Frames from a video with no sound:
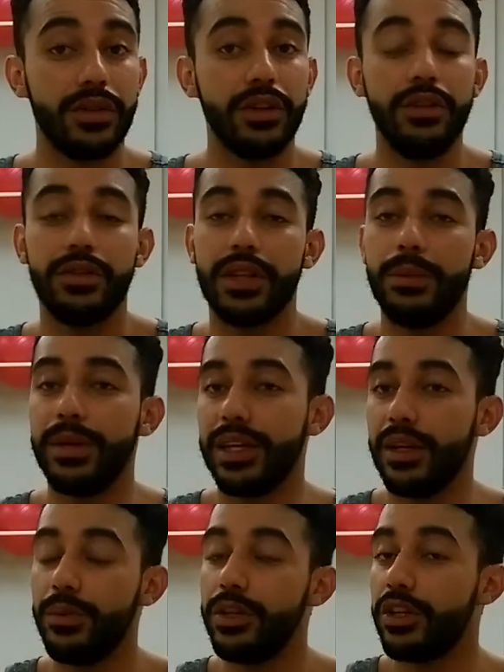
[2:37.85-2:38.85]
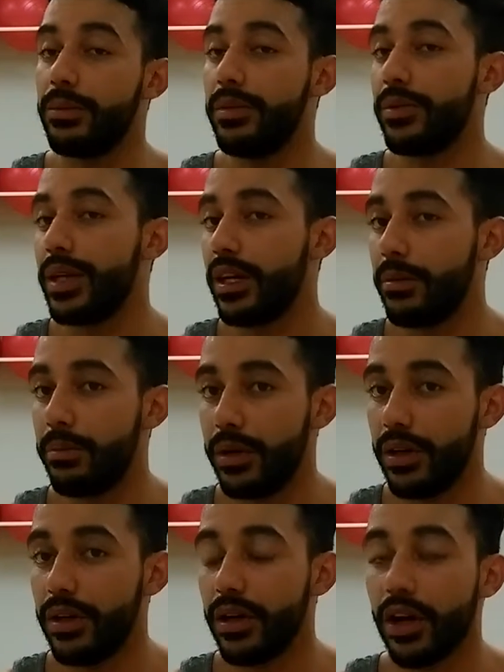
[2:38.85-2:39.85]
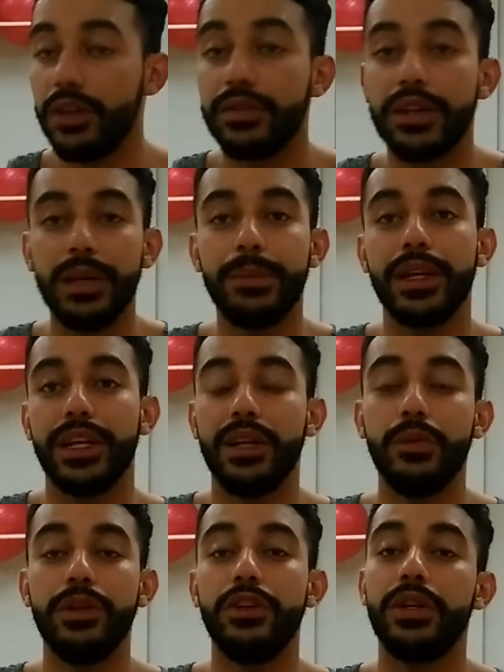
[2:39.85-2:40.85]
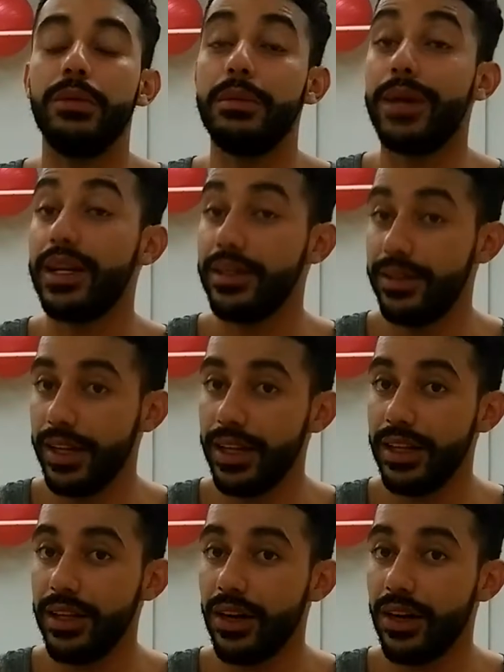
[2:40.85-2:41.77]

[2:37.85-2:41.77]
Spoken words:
Are you sleeping in when you can be reading a book? Are you sleeping in when you could be meditating?